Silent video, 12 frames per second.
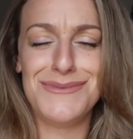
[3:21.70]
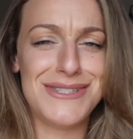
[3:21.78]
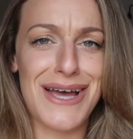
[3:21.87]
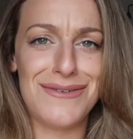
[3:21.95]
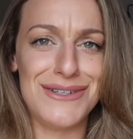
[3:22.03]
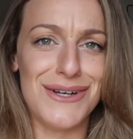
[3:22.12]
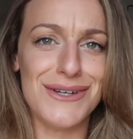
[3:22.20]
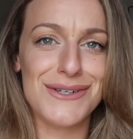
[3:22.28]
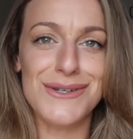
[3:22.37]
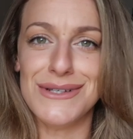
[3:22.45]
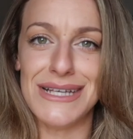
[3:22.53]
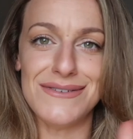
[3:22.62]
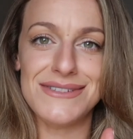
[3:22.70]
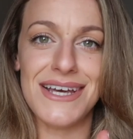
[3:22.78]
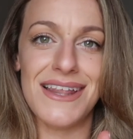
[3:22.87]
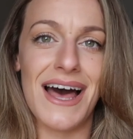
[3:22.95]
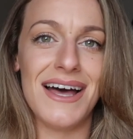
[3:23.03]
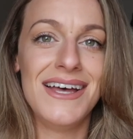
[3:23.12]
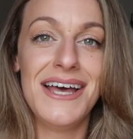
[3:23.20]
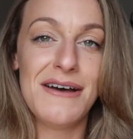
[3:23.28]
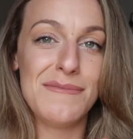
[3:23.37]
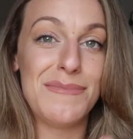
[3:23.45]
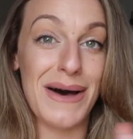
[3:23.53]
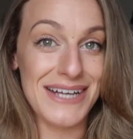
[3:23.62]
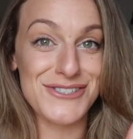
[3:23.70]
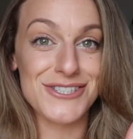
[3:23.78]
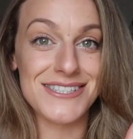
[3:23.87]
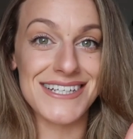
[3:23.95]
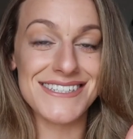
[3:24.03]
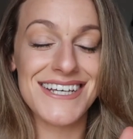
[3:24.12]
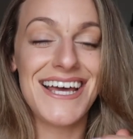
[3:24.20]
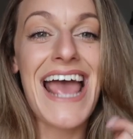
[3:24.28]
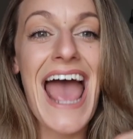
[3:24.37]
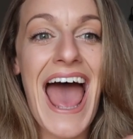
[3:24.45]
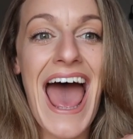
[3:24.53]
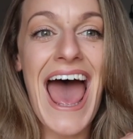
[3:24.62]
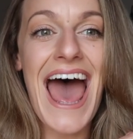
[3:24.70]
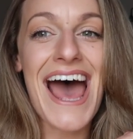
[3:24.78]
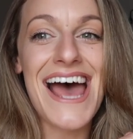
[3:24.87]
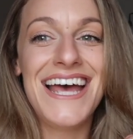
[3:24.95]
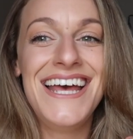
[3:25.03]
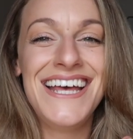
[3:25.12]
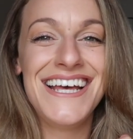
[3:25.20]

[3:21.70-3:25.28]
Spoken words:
definitely not cool enough to say that, but I just did. And